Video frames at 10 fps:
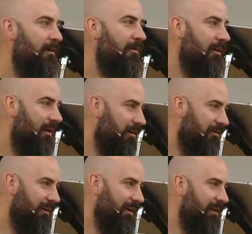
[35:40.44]
or
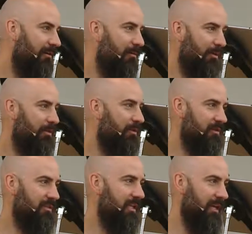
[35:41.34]
hungry or
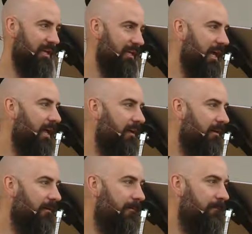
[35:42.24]
thirsty again.
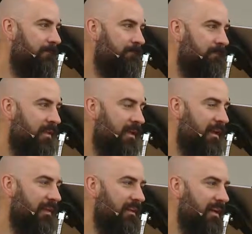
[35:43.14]

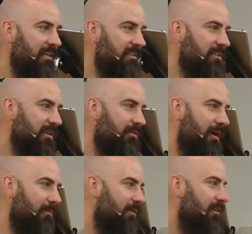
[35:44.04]
And then it has this
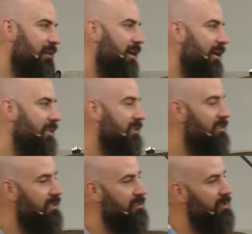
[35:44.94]
incredible little line that
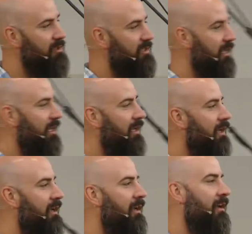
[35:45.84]
says, Lucy
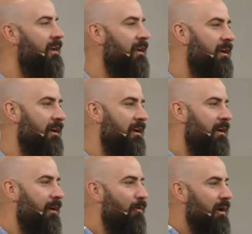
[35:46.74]

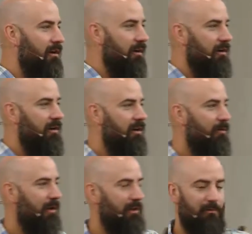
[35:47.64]
wondered
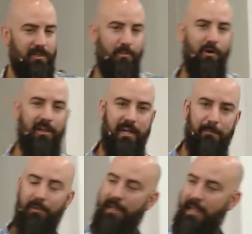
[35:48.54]
whether it was more
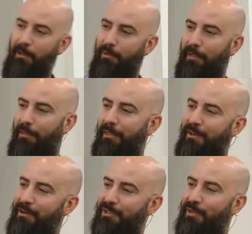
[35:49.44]
like playing with a
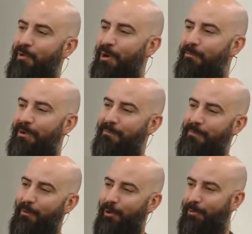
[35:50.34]
thunderstorm
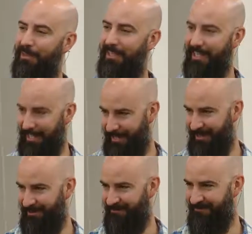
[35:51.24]
or with a
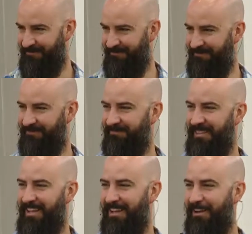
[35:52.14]
kitten,
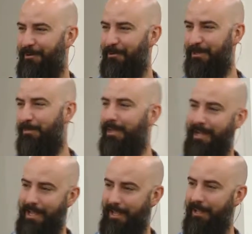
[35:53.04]
was
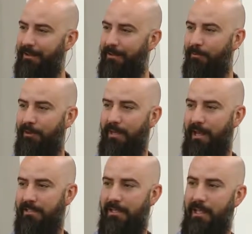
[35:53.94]
playing with
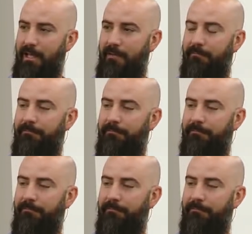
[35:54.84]
Aslan.